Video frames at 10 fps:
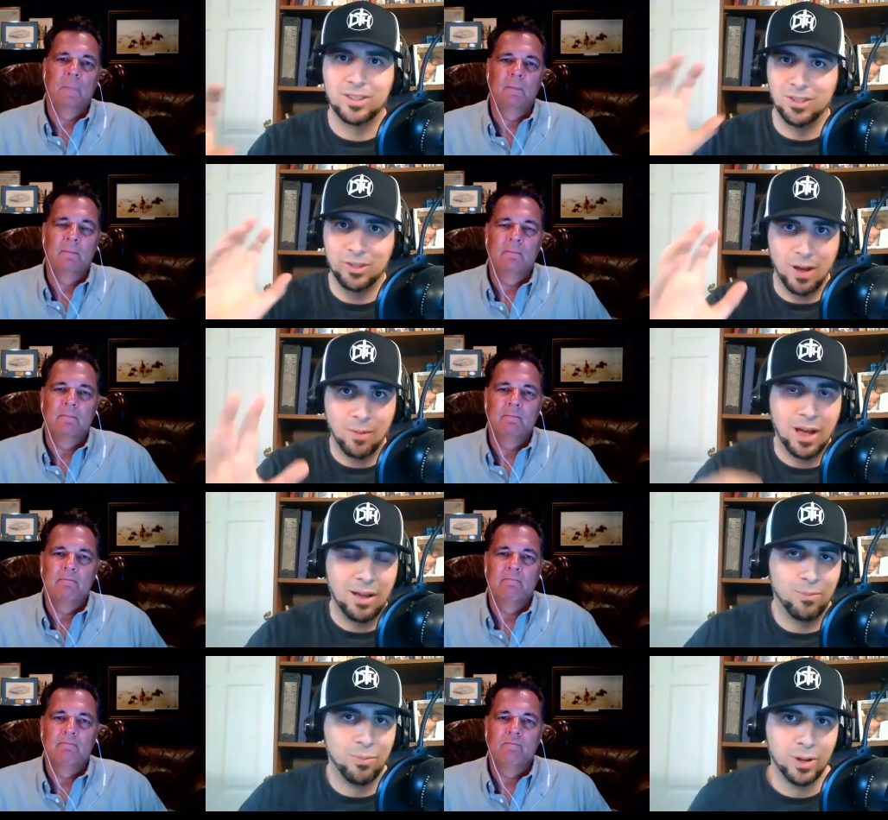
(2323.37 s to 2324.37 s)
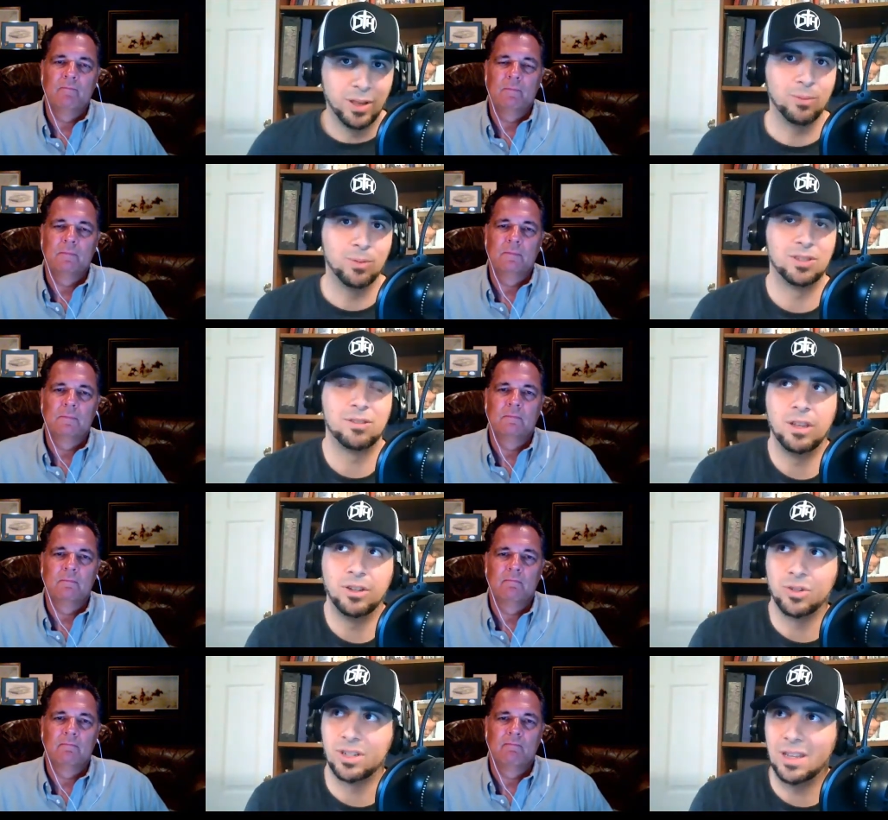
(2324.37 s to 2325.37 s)
Speaker 1: And so I, I, really was
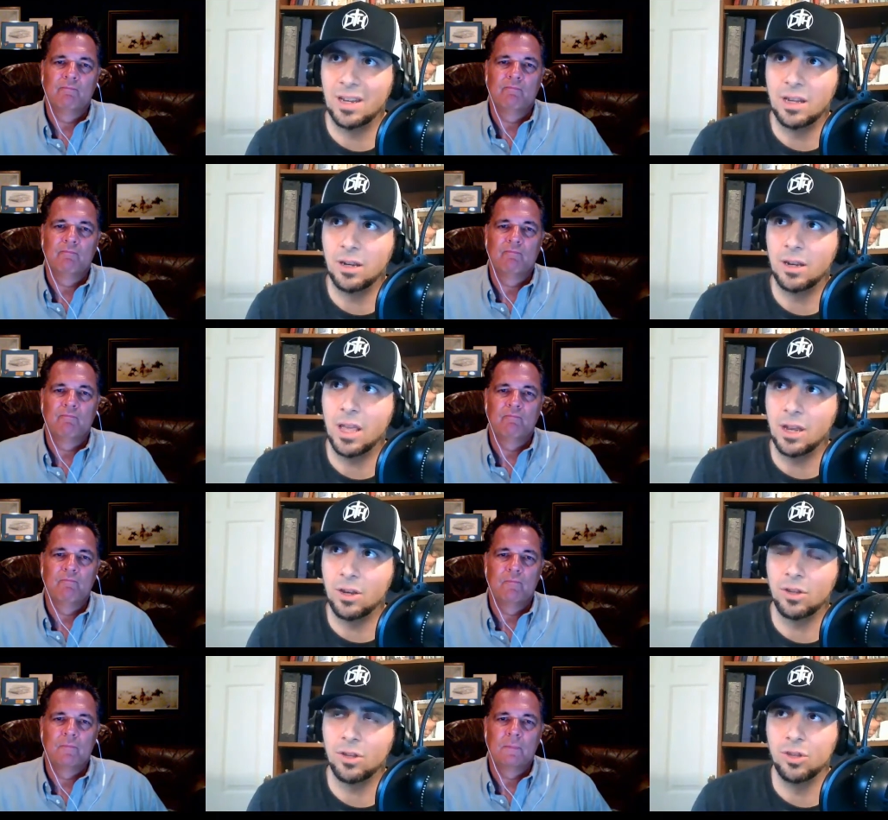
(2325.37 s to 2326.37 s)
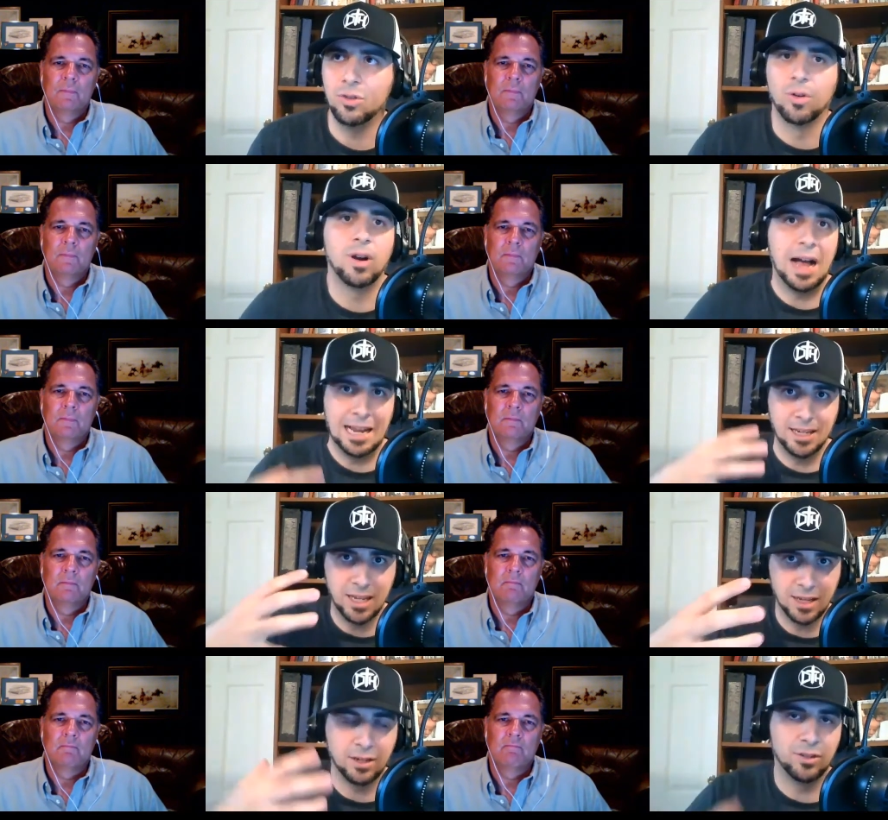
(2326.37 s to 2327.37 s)
interested in, in your
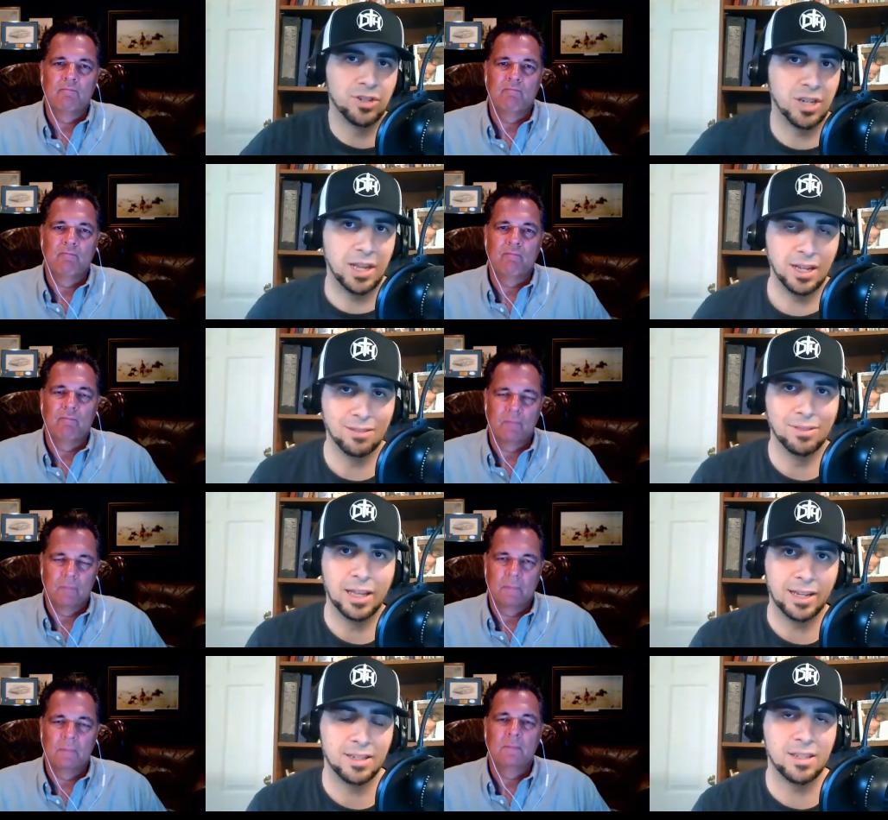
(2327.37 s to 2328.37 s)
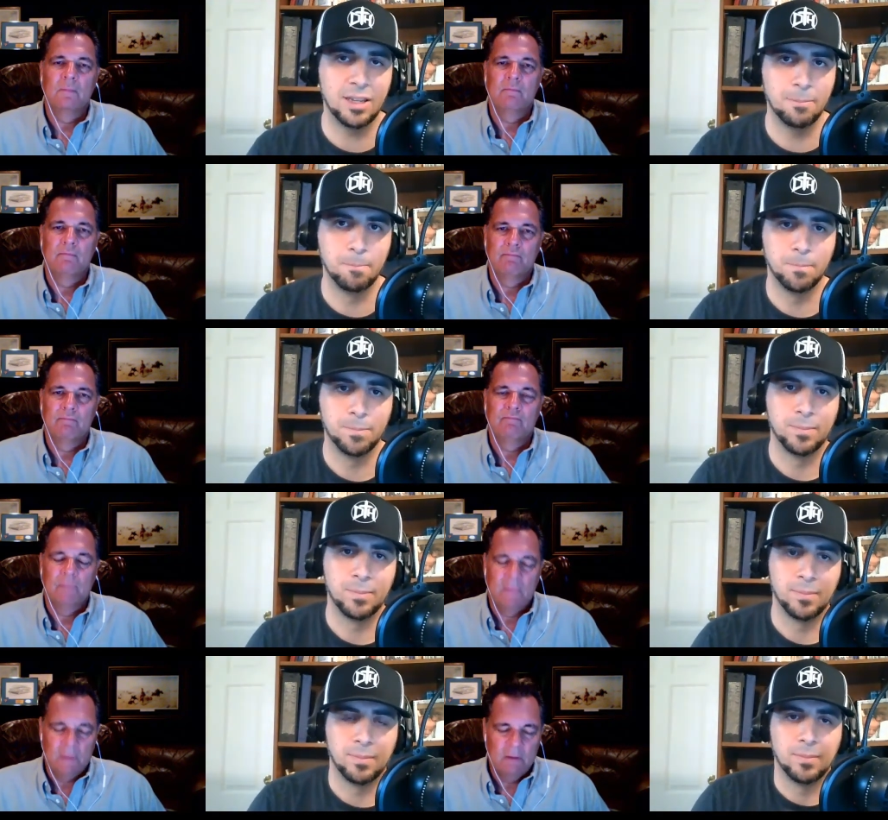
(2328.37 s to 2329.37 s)
idea and understanding of legacy.
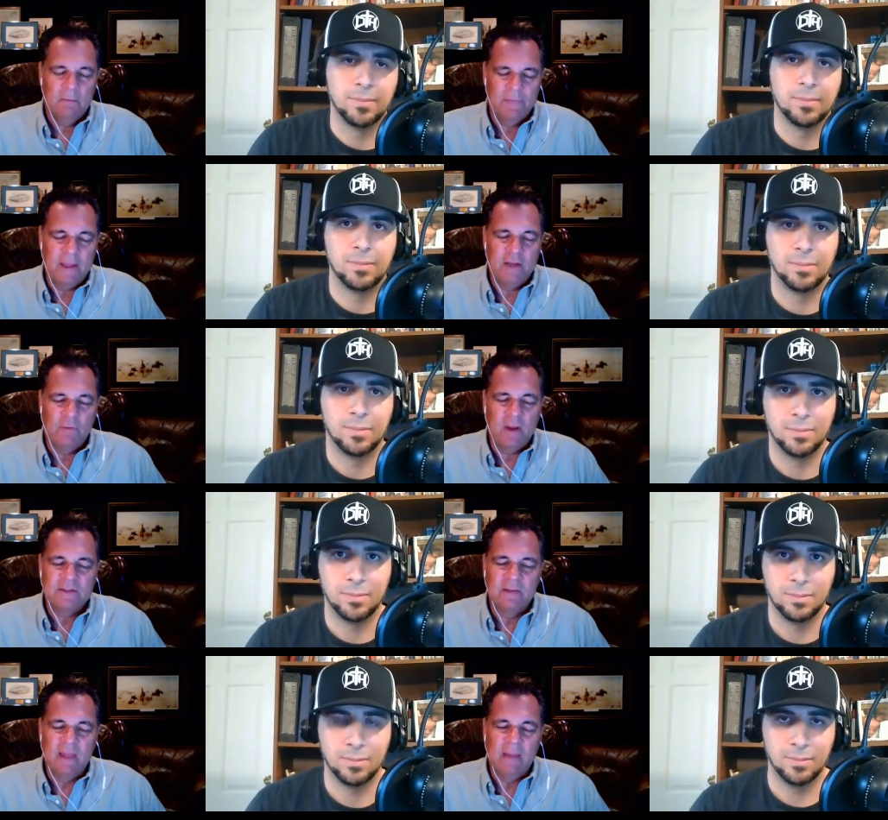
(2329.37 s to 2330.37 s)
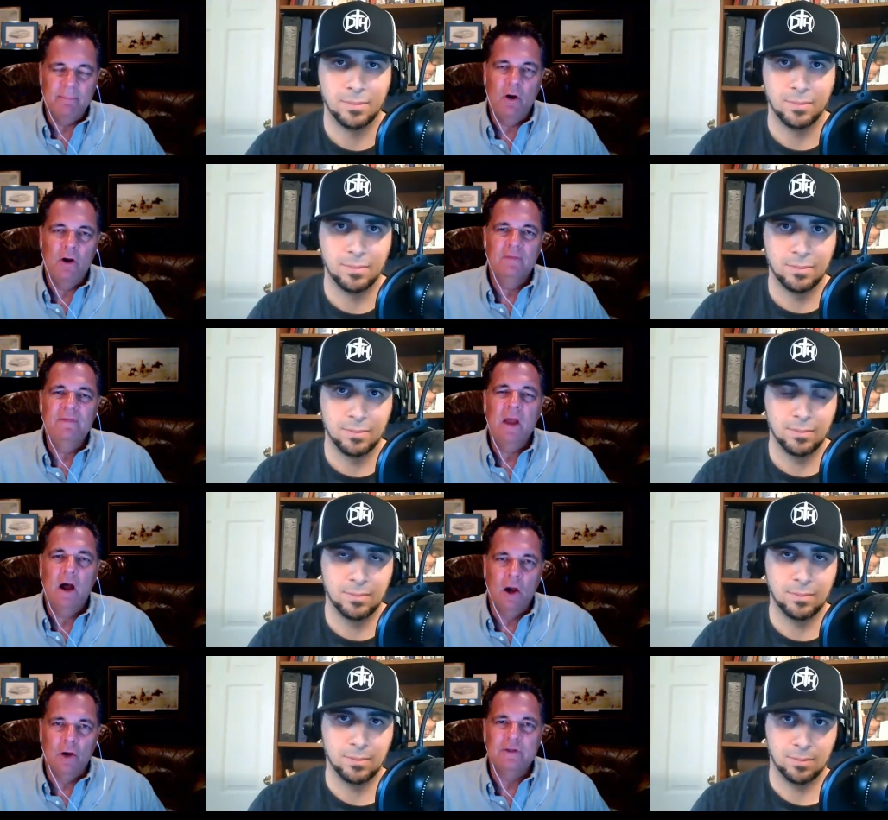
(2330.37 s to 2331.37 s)
Speaker 2: Well, thank you for asking that. Part of the
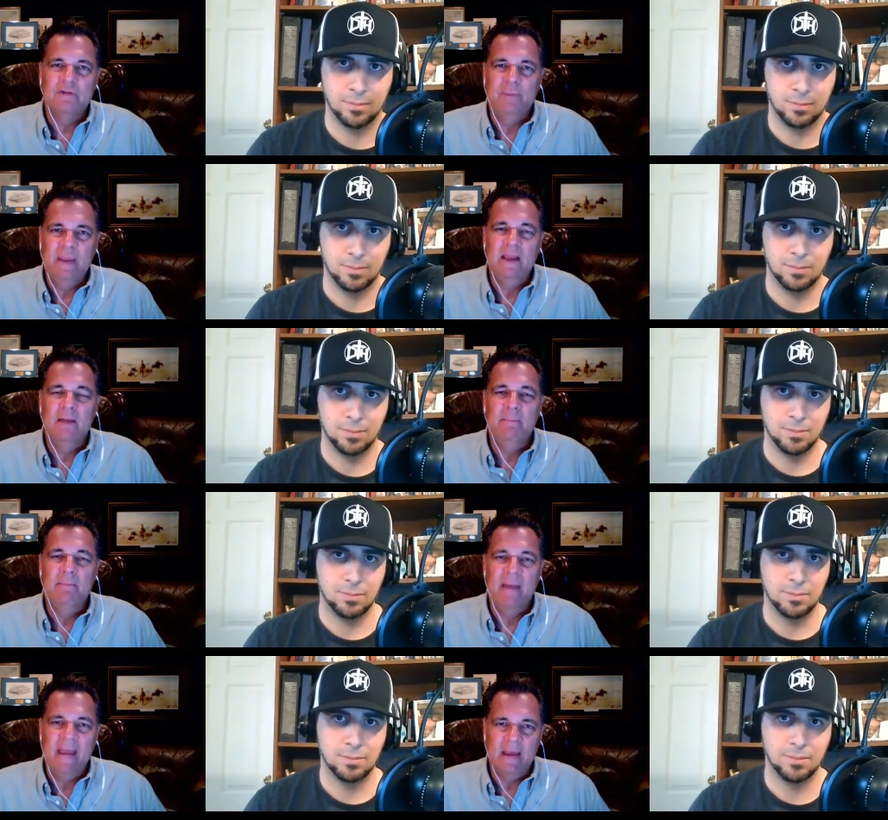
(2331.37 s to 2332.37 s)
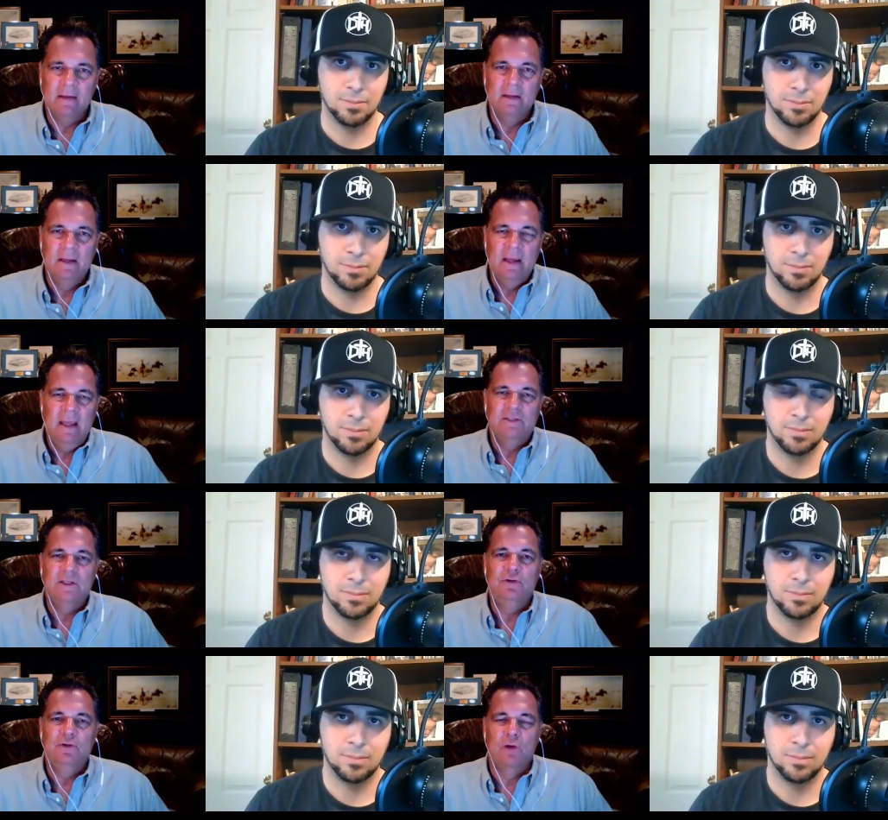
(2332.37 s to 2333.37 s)
art of being a man it's that you
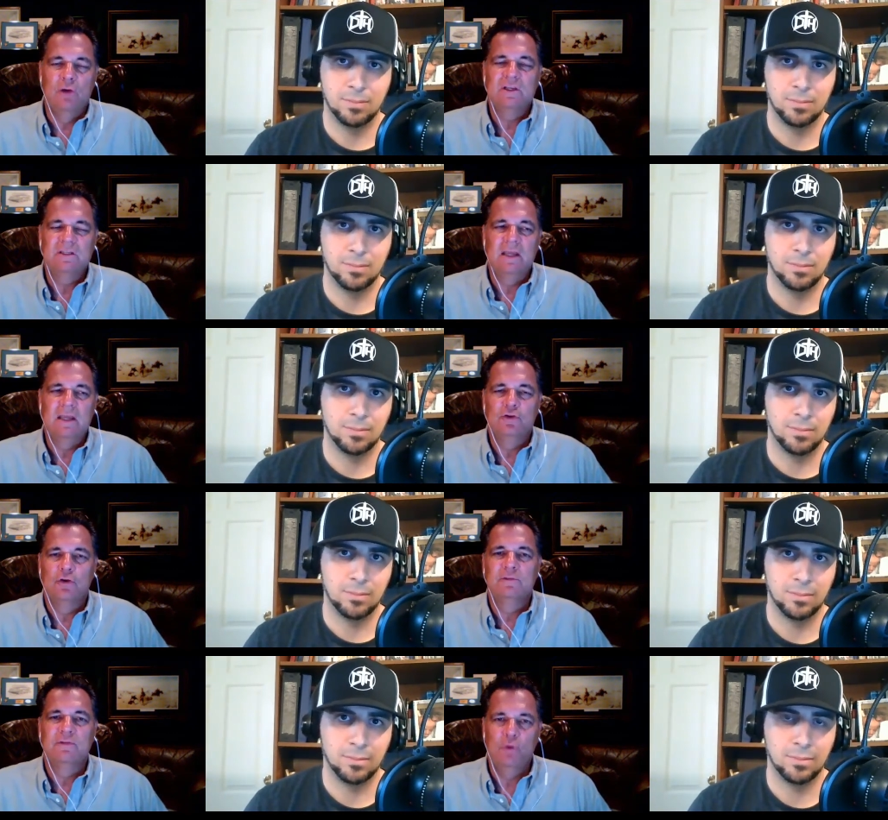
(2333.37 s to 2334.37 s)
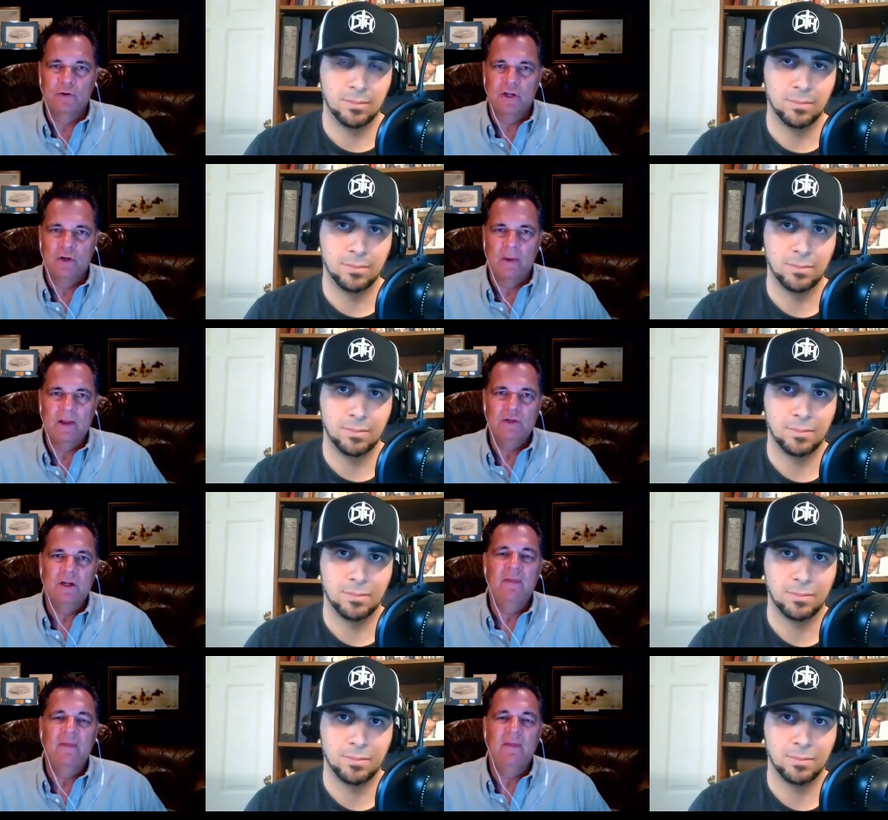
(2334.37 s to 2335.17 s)
don't just think in terms of your generation and the